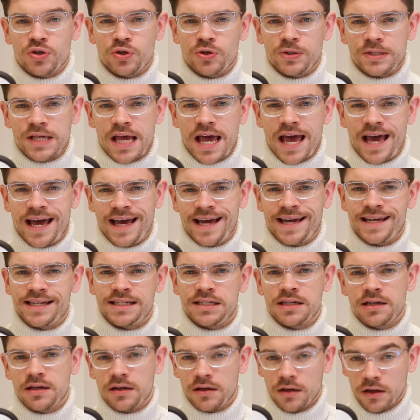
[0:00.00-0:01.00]
good
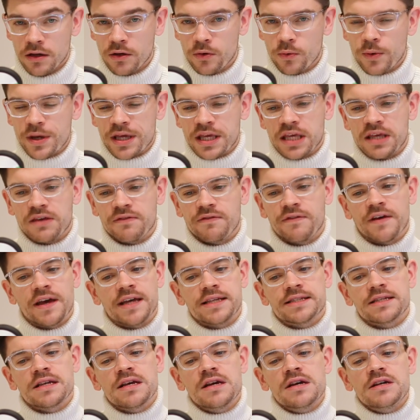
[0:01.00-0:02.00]
head, winky
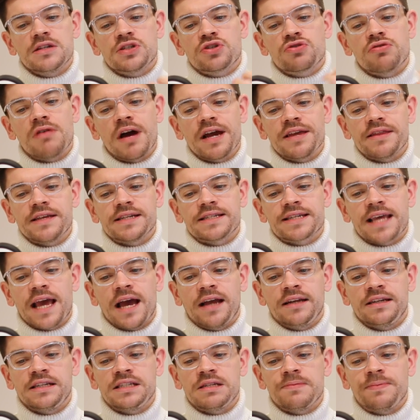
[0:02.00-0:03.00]
face. Try this
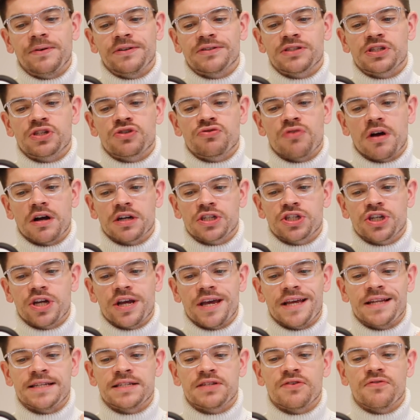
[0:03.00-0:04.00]
candy to build
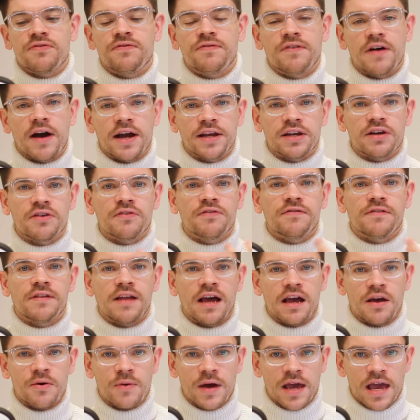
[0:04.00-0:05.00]
structure into finer
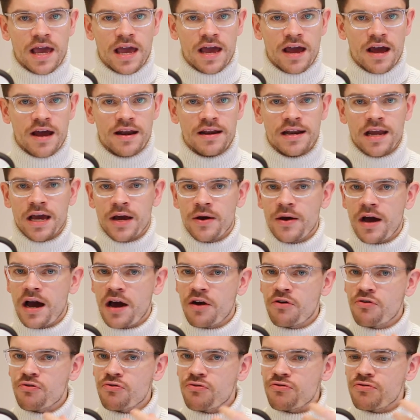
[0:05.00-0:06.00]
flyaway hair. Now,
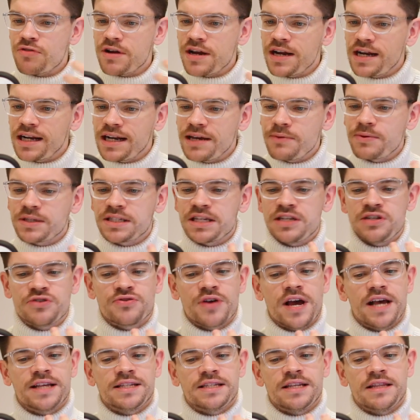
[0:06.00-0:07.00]
I really was
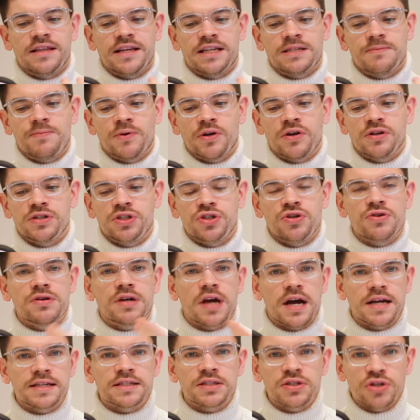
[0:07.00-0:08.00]
interested in this because you
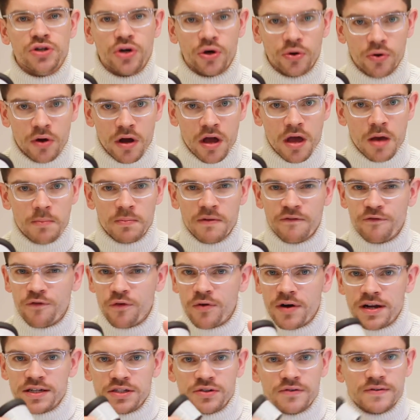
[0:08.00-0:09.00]
guys know,
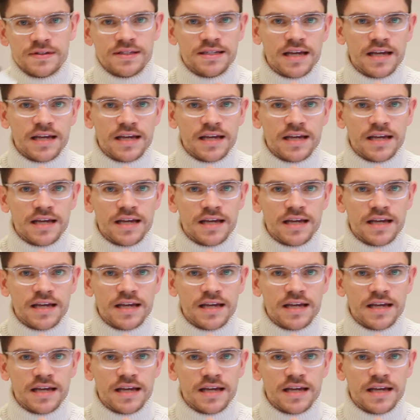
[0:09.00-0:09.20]
before I sort of